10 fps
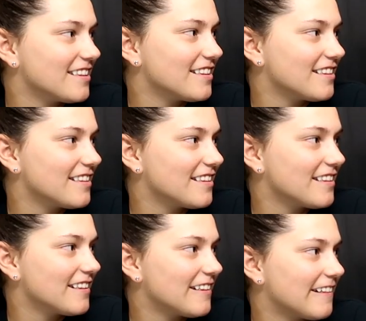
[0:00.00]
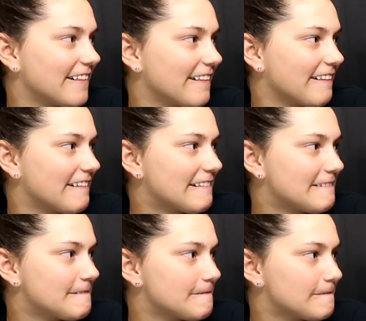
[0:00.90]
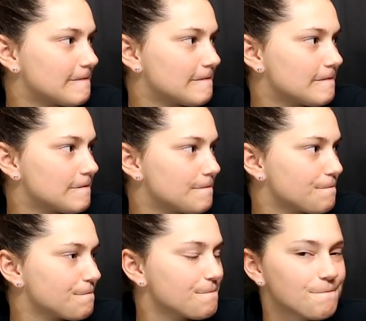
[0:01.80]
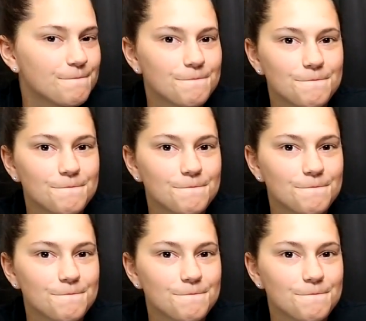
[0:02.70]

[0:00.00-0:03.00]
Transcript: The person shown says nothing.